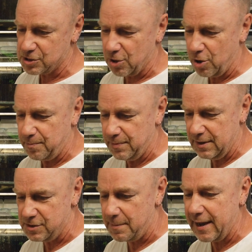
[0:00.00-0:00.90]
scoop
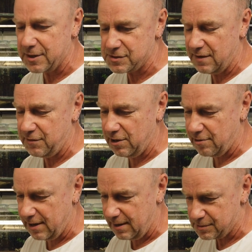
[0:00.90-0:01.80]
is about 70
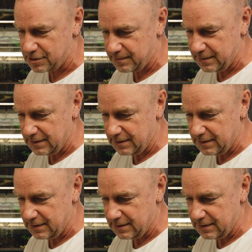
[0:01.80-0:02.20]
grams.